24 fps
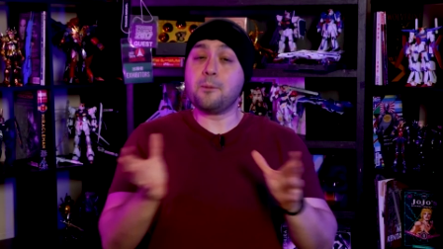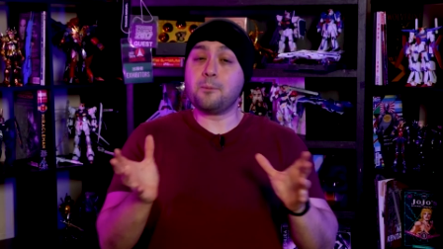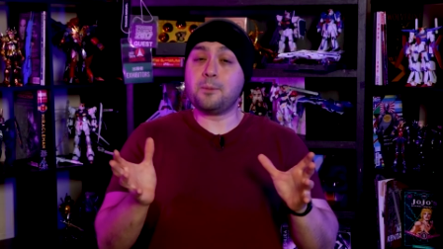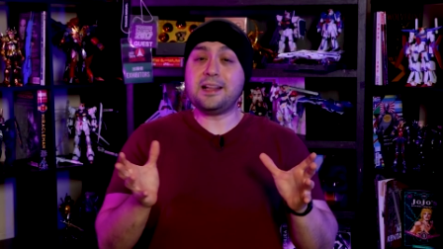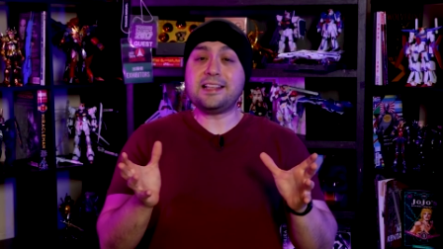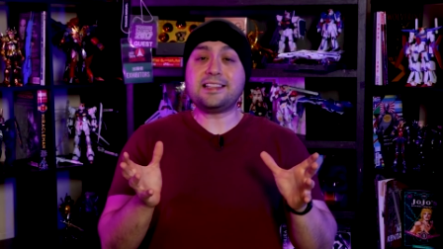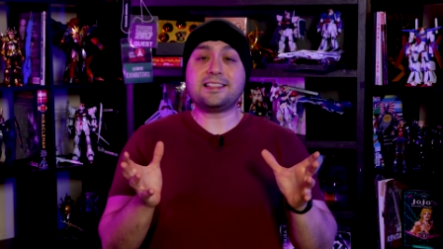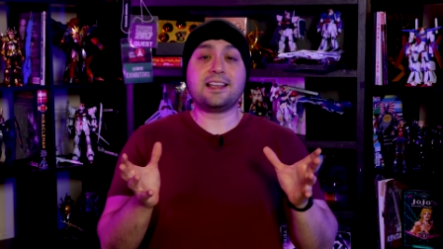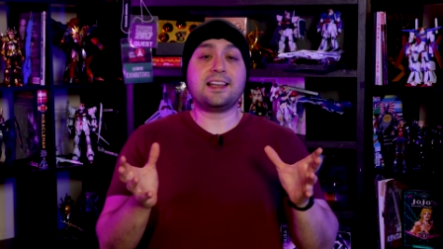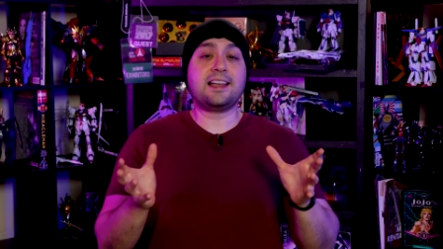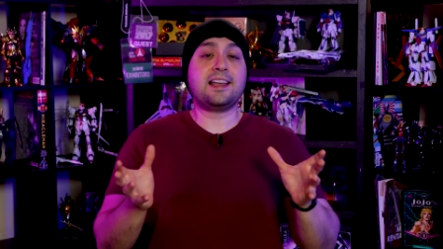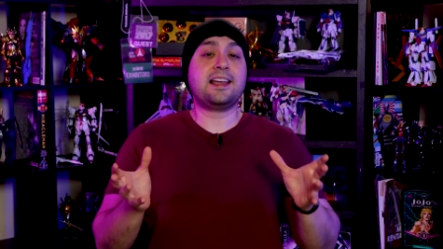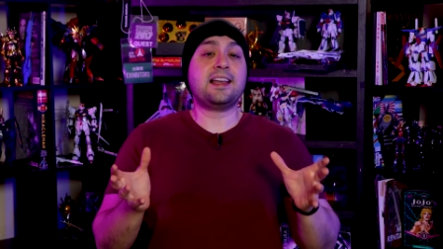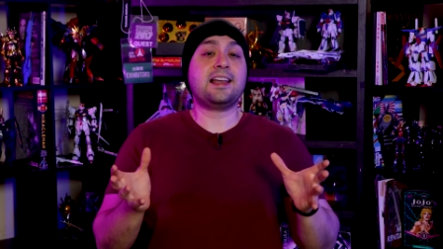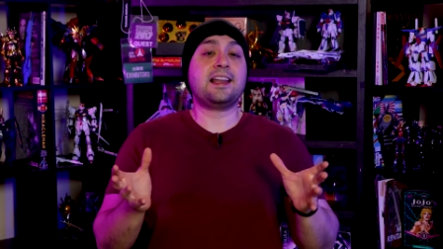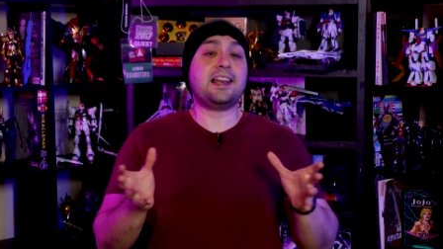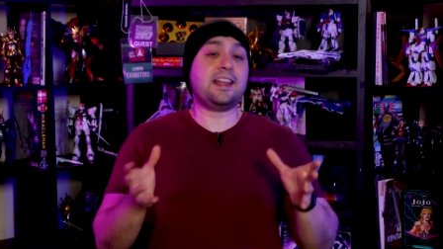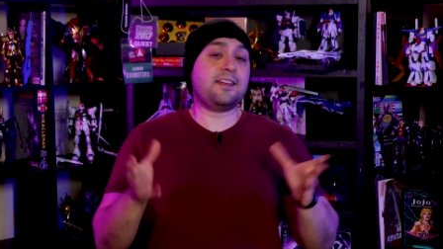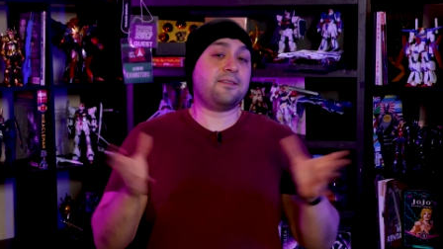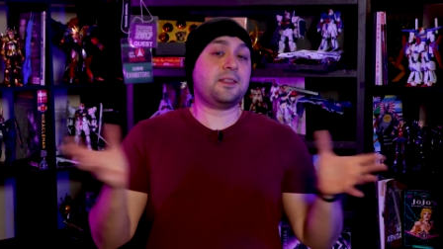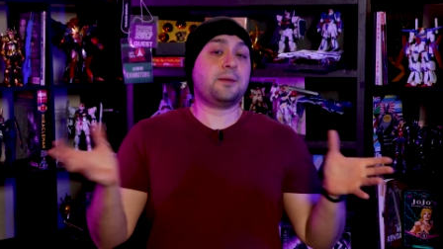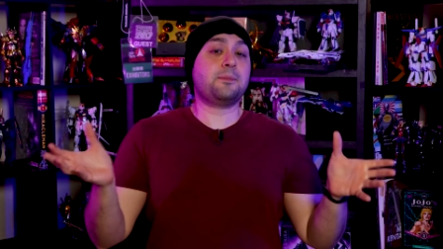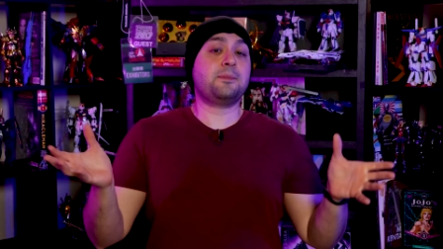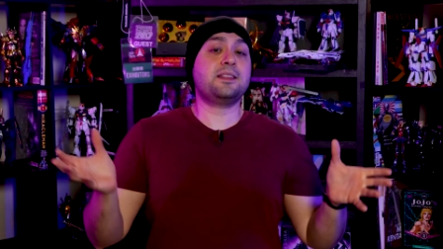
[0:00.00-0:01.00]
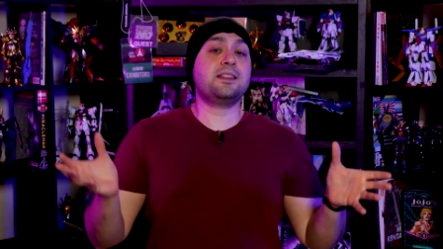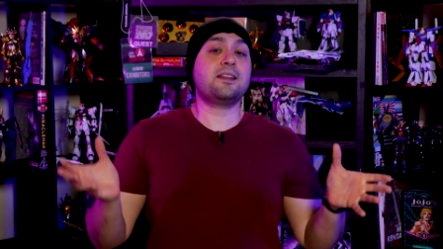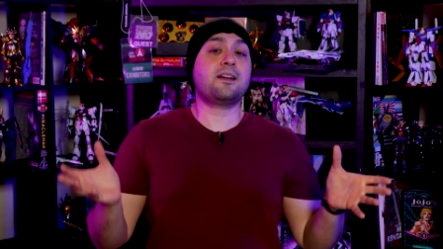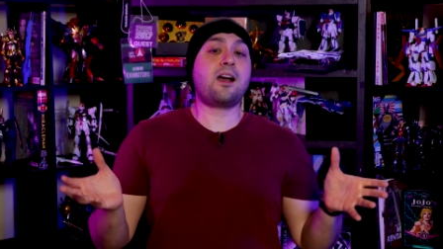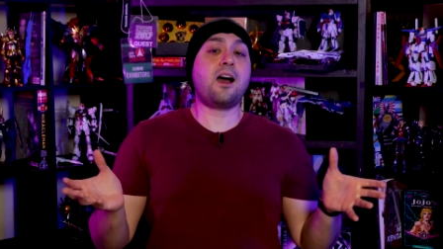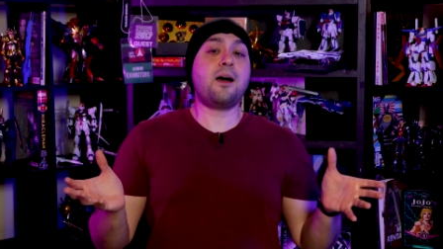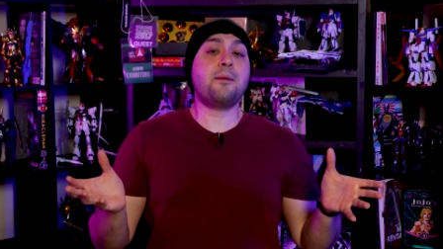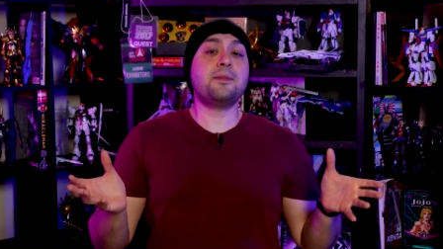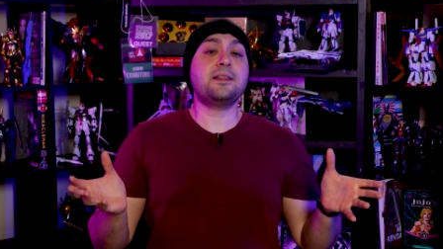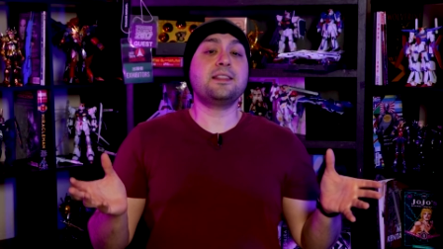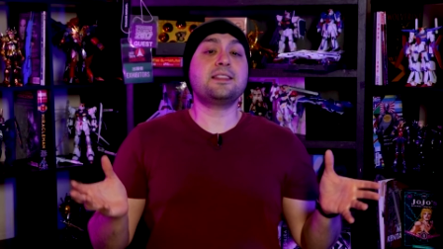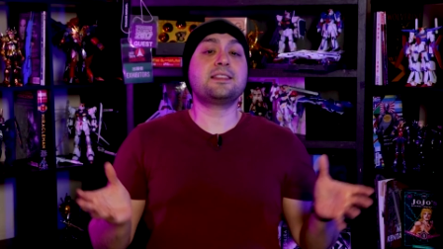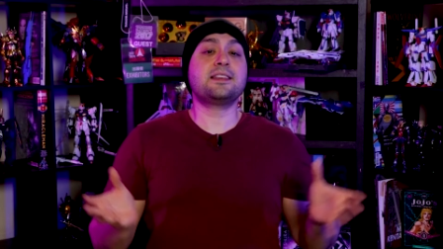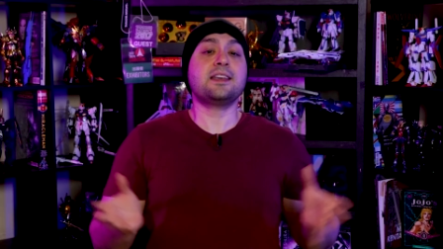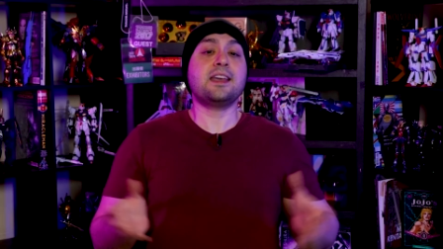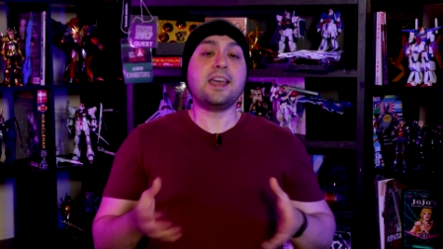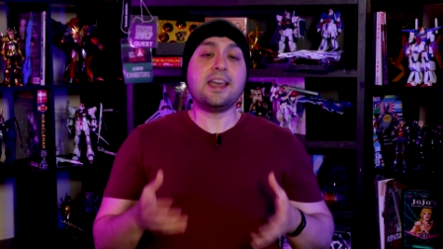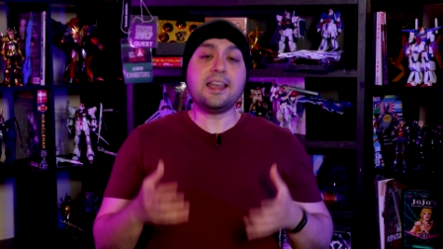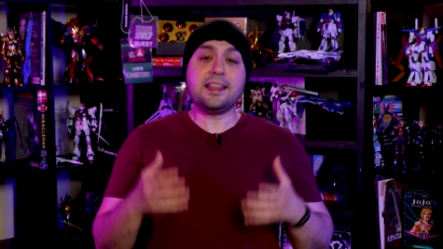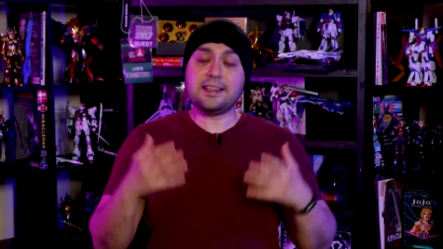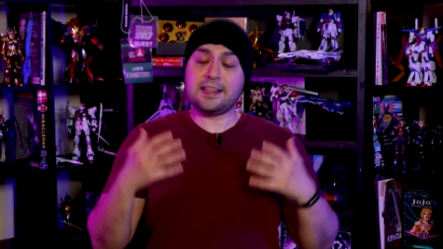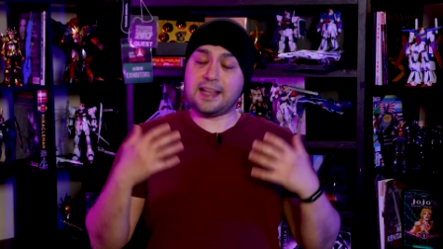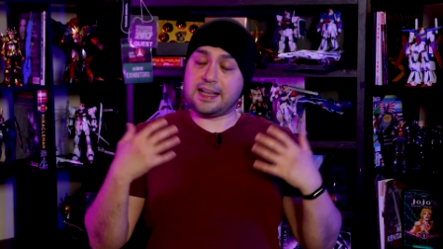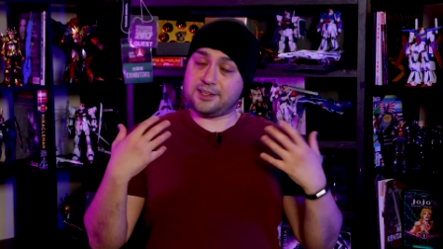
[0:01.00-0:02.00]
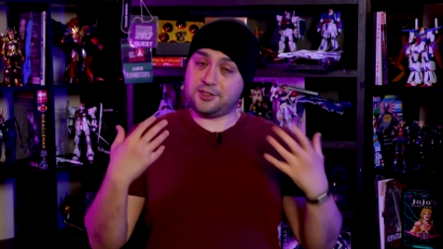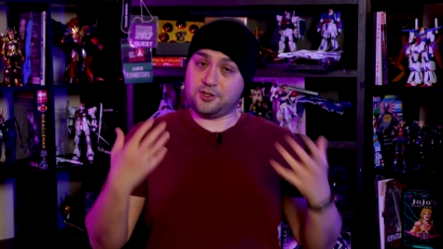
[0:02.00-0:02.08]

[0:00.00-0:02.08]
Please leave them in the comments, and